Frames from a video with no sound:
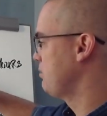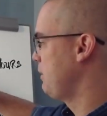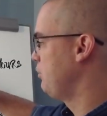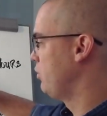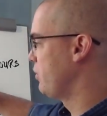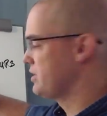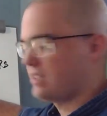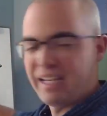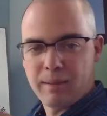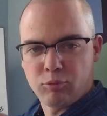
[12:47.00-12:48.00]
are people who are
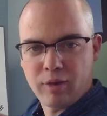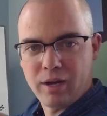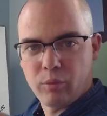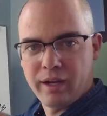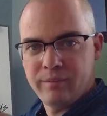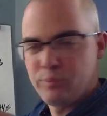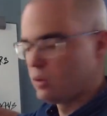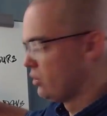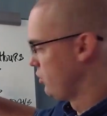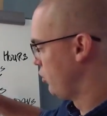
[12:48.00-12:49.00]
signing up right away,
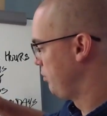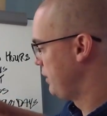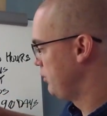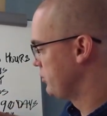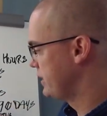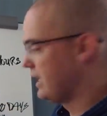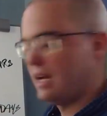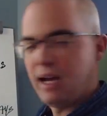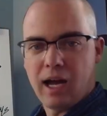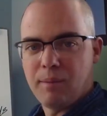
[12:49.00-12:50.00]
or people who are saying
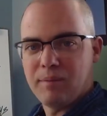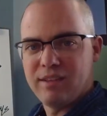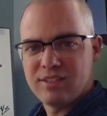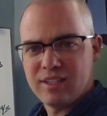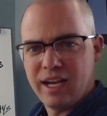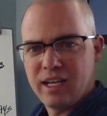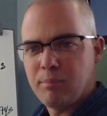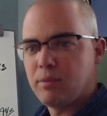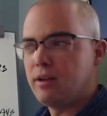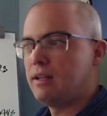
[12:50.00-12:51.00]
they've signed up,
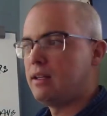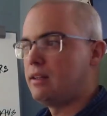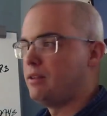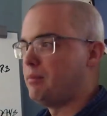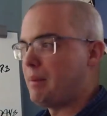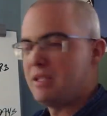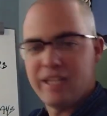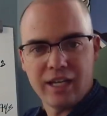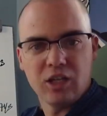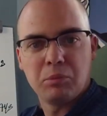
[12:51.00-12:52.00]
but they might be
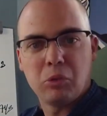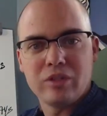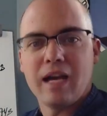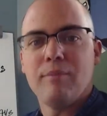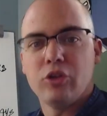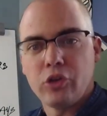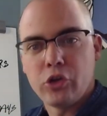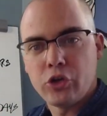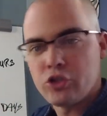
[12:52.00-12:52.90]
taking a little more time. They're in the nurture